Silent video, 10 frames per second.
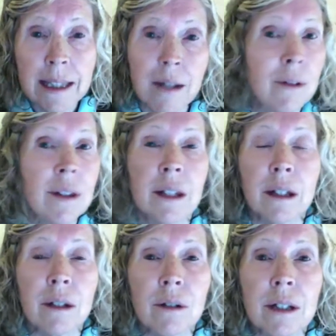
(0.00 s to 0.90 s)
everything
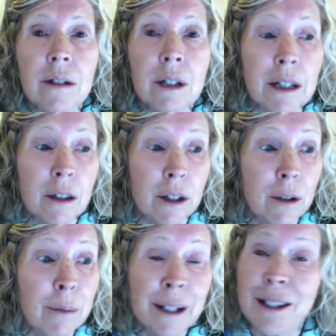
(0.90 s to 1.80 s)
that you're teaching in their
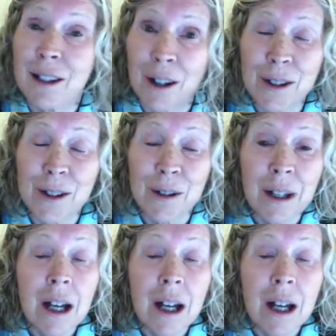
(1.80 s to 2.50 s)
brains also.